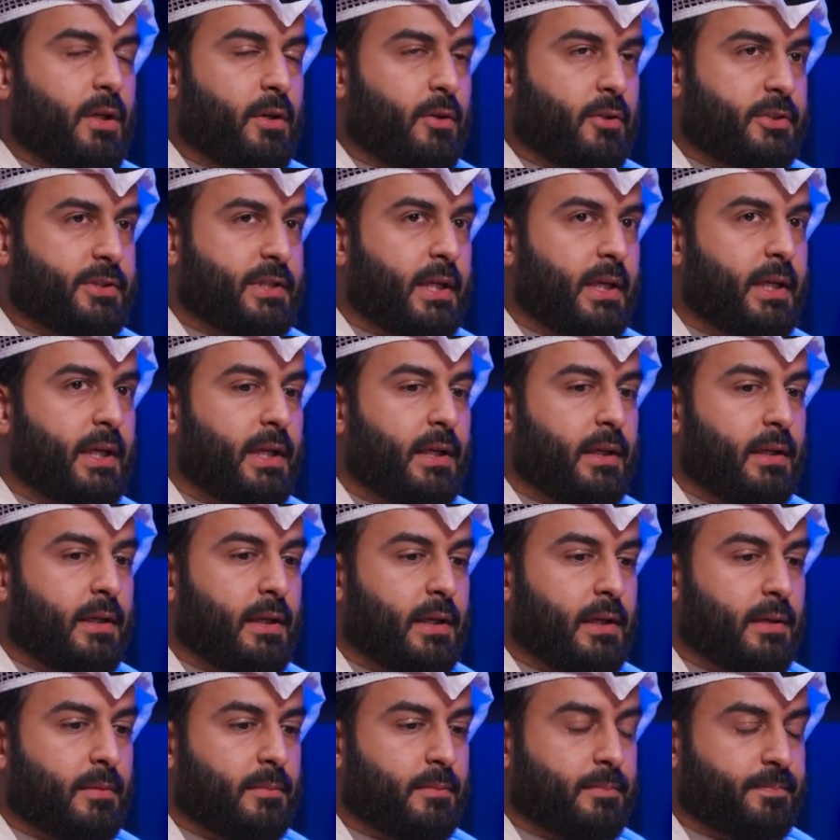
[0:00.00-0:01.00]
studying
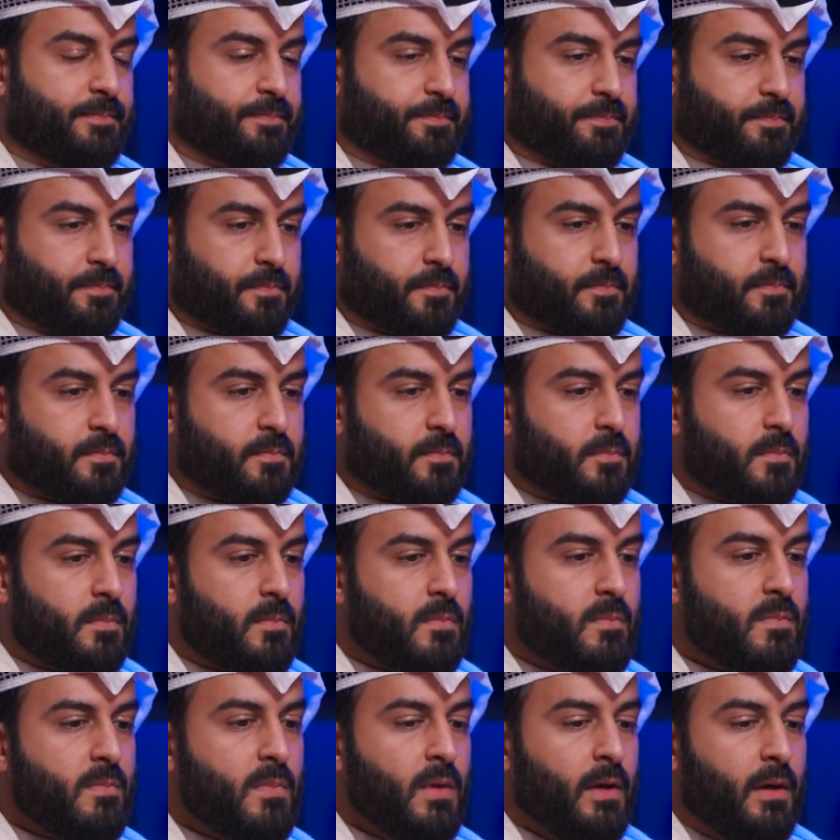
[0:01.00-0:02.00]

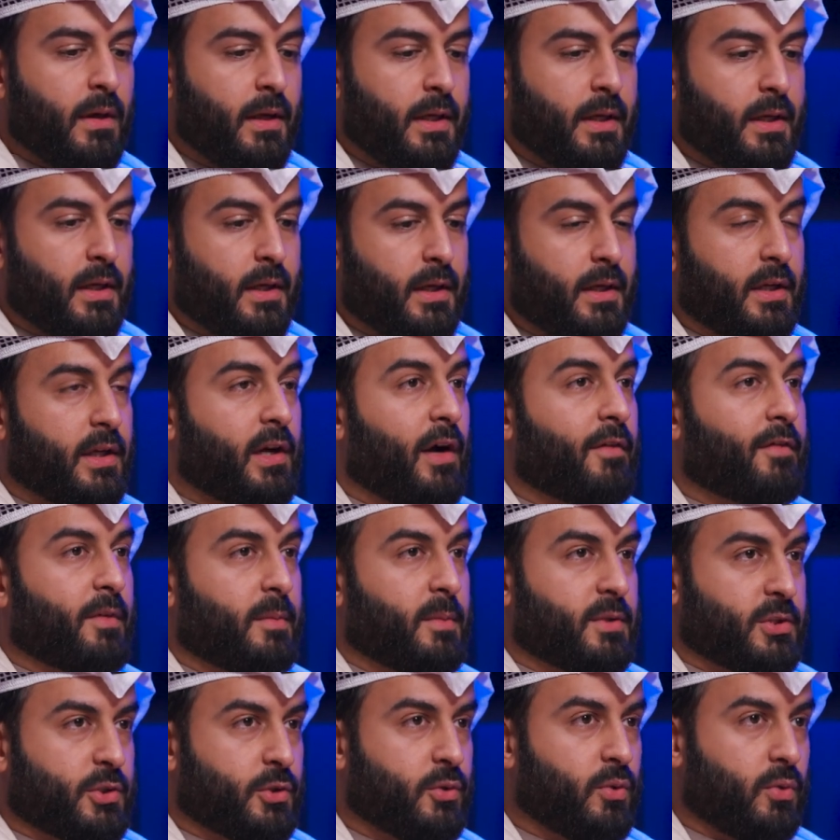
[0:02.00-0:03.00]
in a
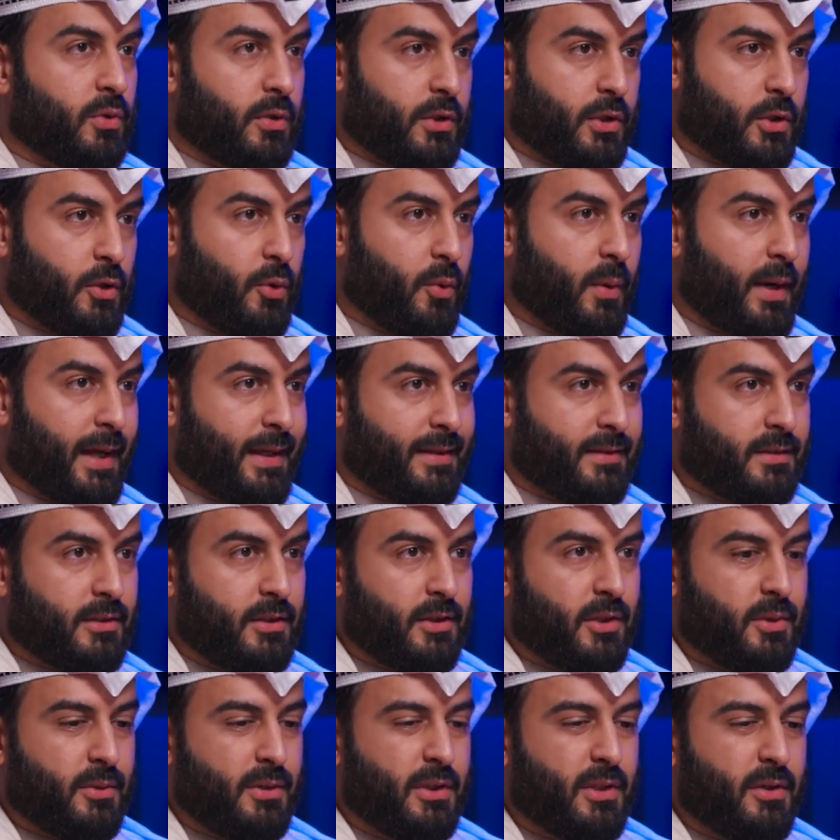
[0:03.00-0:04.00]
government school in Kuwait.
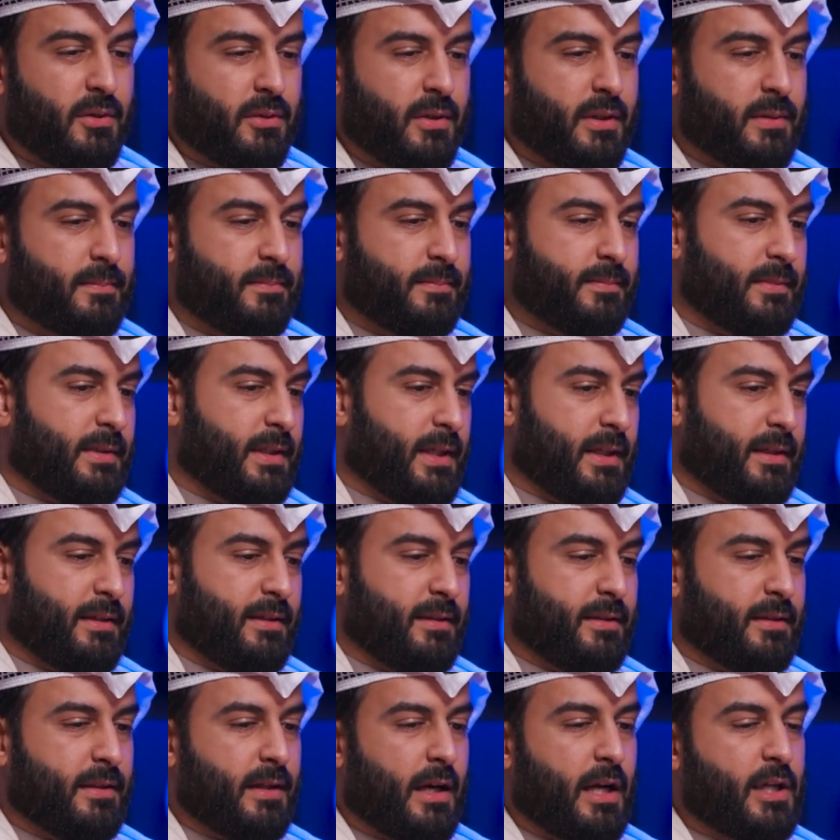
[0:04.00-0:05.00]
You don't,
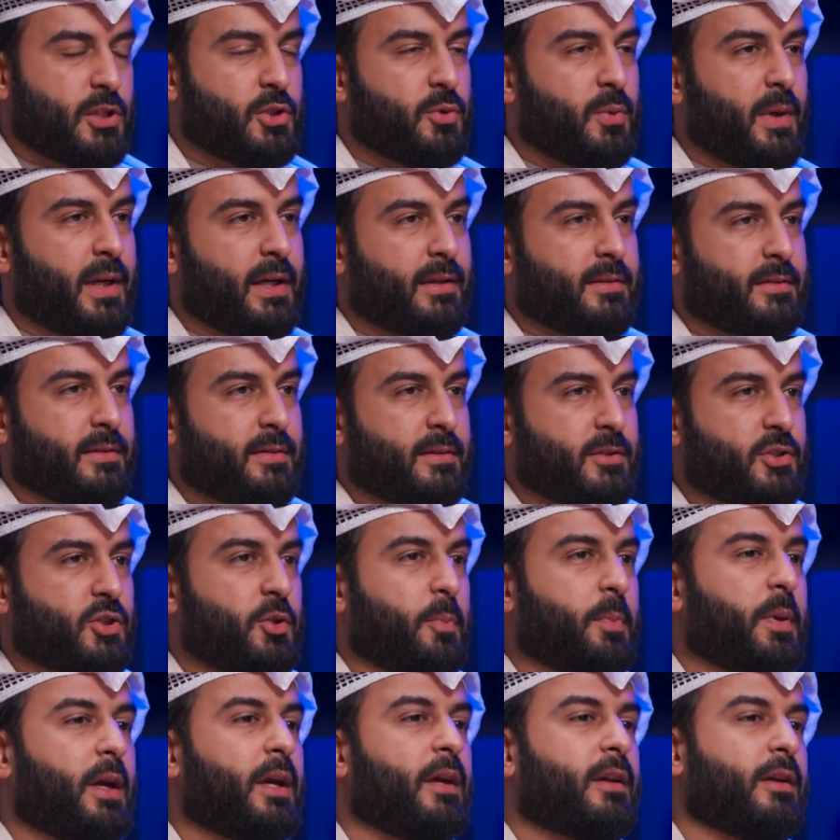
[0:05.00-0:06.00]
you graduate
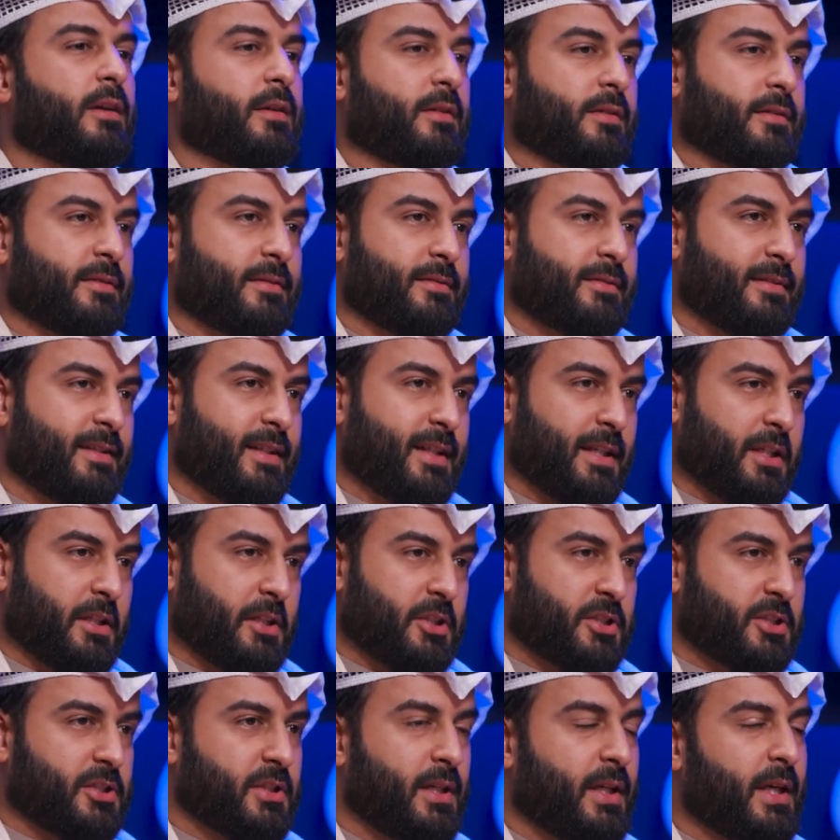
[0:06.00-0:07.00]
superior in
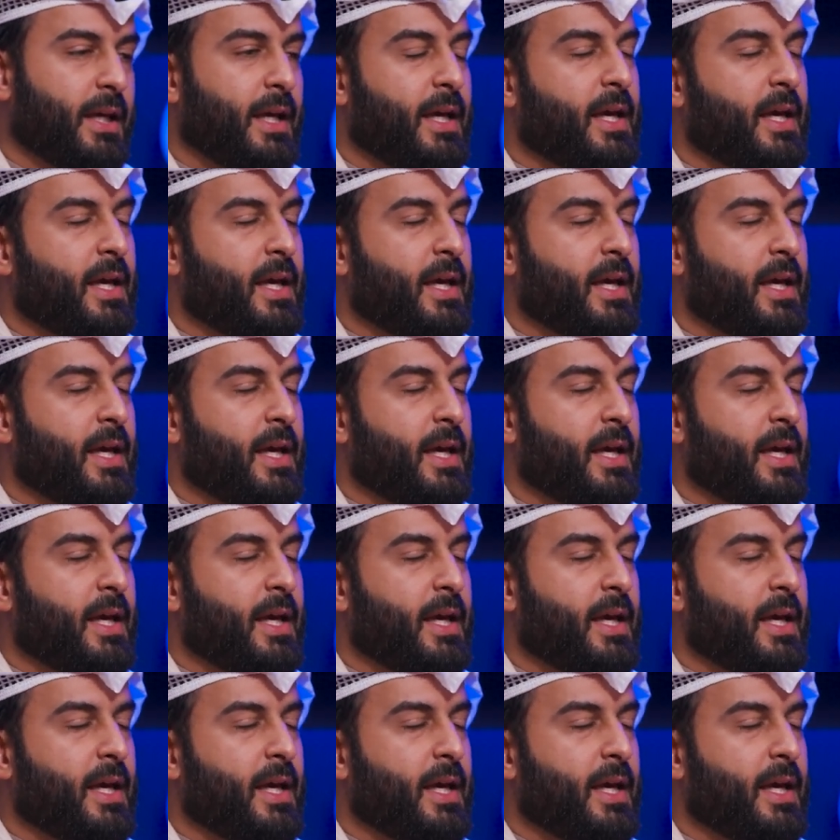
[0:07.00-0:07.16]
English.